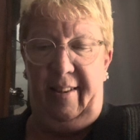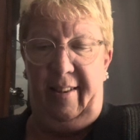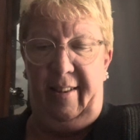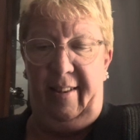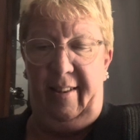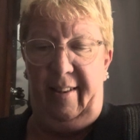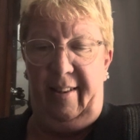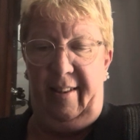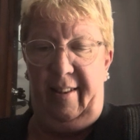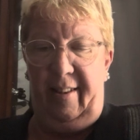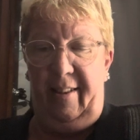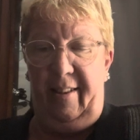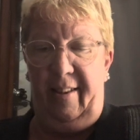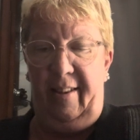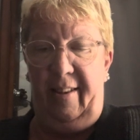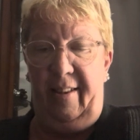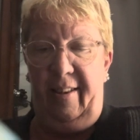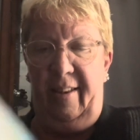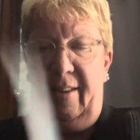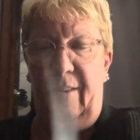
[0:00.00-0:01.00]

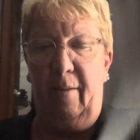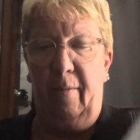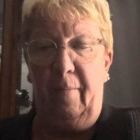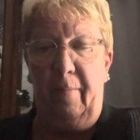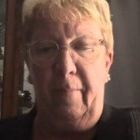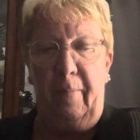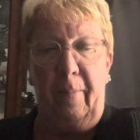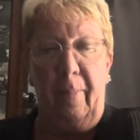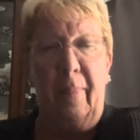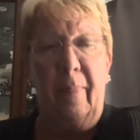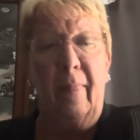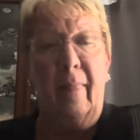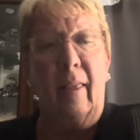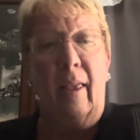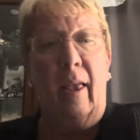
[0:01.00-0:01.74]
Nothing is said.